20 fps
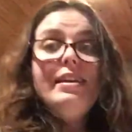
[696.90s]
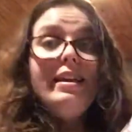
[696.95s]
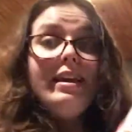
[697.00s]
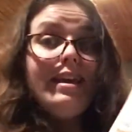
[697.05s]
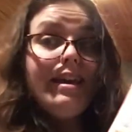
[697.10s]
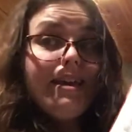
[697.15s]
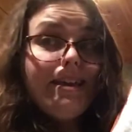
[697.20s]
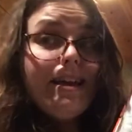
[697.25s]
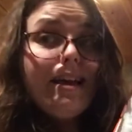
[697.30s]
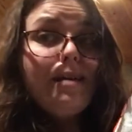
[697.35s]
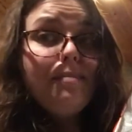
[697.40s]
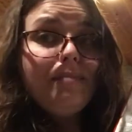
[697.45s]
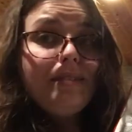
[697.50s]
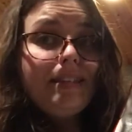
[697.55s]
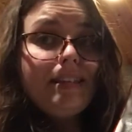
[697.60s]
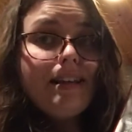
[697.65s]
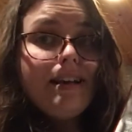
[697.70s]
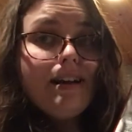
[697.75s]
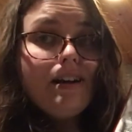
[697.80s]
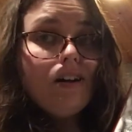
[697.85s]

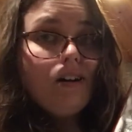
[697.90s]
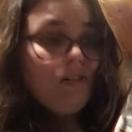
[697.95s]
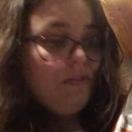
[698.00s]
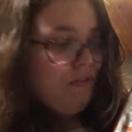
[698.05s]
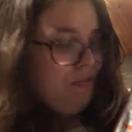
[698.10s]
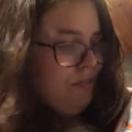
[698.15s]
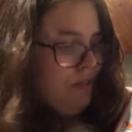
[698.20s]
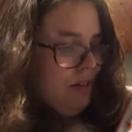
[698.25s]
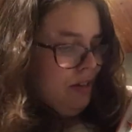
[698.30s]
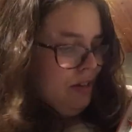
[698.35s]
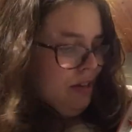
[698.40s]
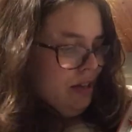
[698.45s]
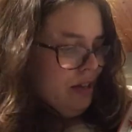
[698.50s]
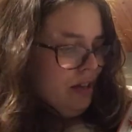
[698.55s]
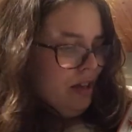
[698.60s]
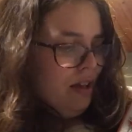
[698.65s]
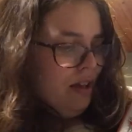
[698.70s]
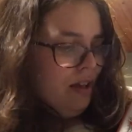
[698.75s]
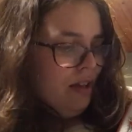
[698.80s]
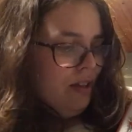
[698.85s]
himself,
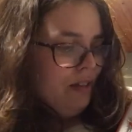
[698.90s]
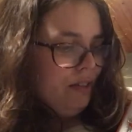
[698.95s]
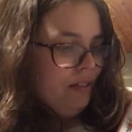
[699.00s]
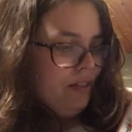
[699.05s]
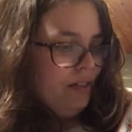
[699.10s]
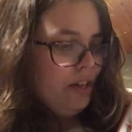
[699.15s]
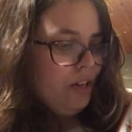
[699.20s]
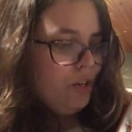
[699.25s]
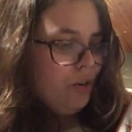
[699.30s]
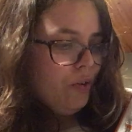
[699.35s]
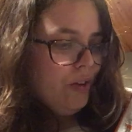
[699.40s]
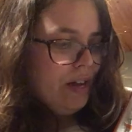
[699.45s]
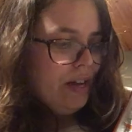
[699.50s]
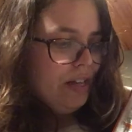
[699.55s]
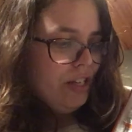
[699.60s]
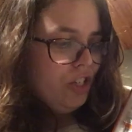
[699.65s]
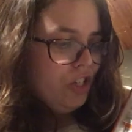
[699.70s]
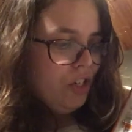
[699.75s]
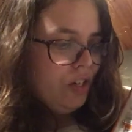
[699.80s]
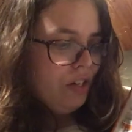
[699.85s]
the
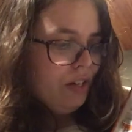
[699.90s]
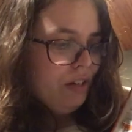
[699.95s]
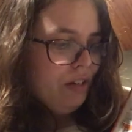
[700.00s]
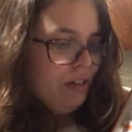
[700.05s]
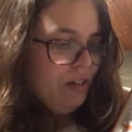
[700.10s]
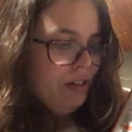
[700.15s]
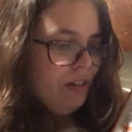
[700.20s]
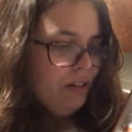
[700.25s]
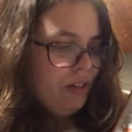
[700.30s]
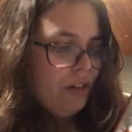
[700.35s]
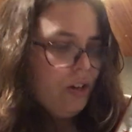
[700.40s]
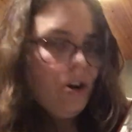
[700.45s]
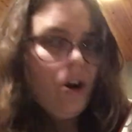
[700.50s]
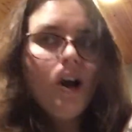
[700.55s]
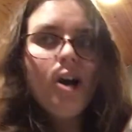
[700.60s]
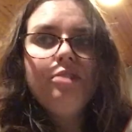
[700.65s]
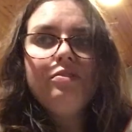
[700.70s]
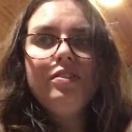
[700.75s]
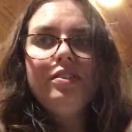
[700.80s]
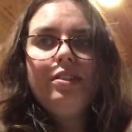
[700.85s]
Grinch,
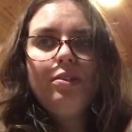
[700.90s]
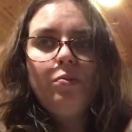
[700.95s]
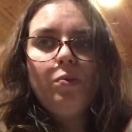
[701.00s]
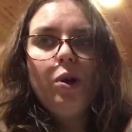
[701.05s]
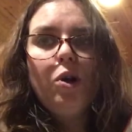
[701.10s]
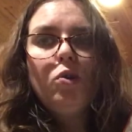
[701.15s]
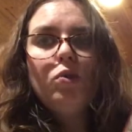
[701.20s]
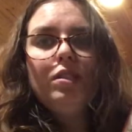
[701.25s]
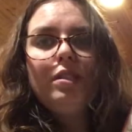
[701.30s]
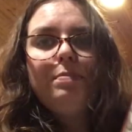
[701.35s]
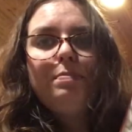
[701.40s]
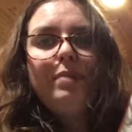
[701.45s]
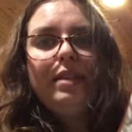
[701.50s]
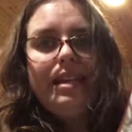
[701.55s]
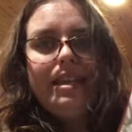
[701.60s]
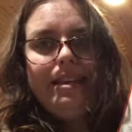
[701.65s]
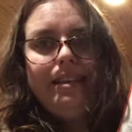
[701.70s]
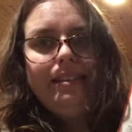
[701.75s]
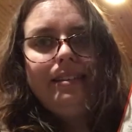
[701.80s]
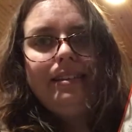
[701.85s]
carved the roast
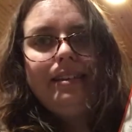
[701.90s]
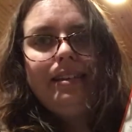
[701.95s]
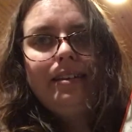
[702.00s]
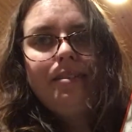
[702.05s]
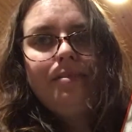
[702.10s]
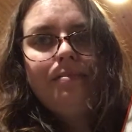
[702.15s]
beast.